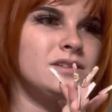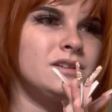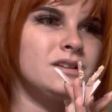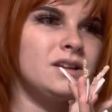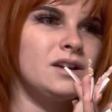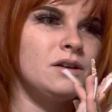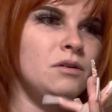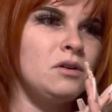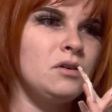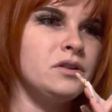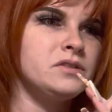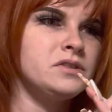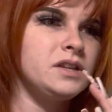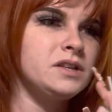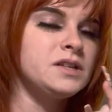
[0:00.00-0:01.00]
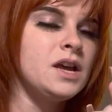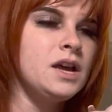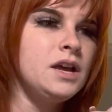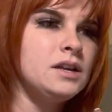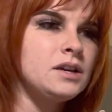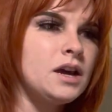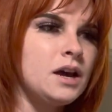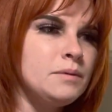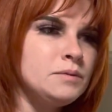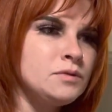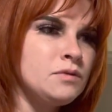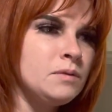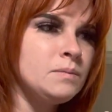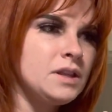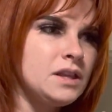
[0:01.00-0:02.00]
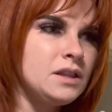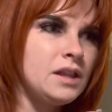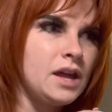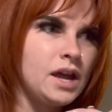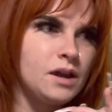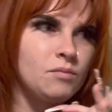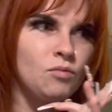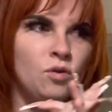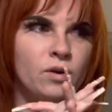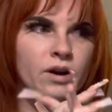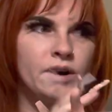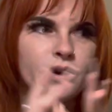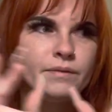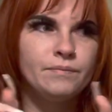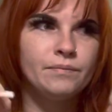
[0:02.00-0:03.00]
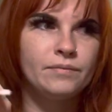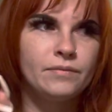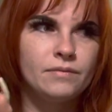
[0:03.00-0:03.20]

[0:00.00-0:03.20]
you know, all those things comes from the, like, more